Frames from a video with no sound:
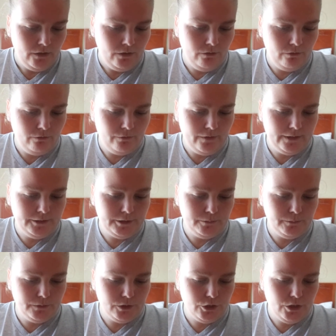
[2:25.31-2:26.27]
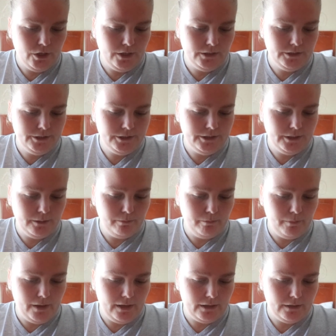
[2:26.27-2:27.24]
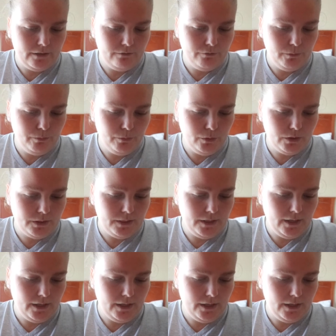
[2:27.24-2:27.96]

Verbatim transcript: You'll find some charts in the back of the book